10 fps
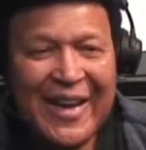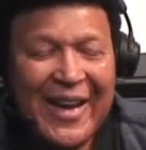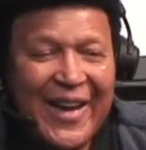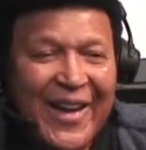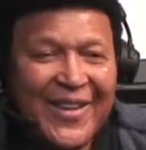
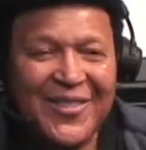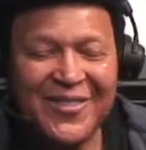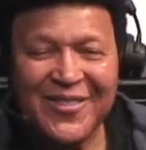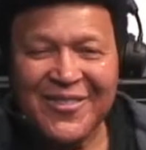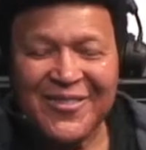
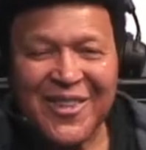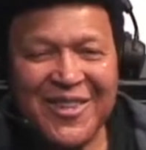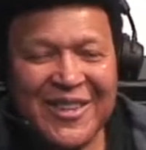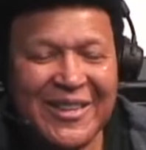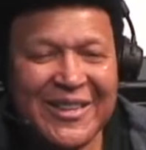And one
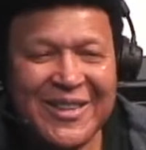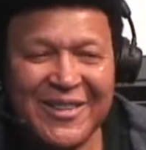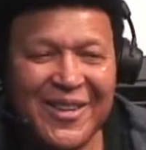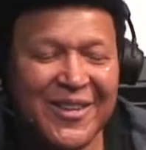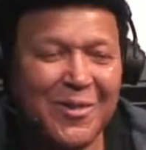thing led to
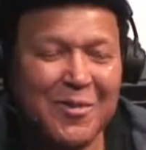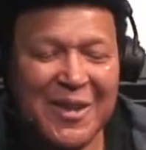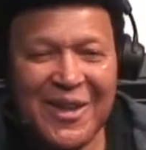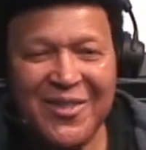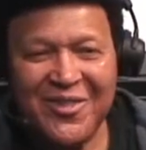another. We
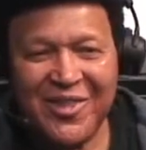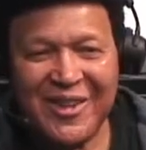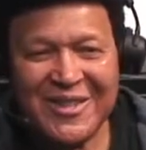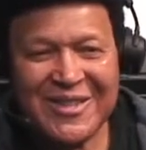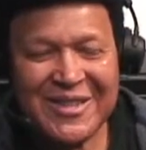became friends.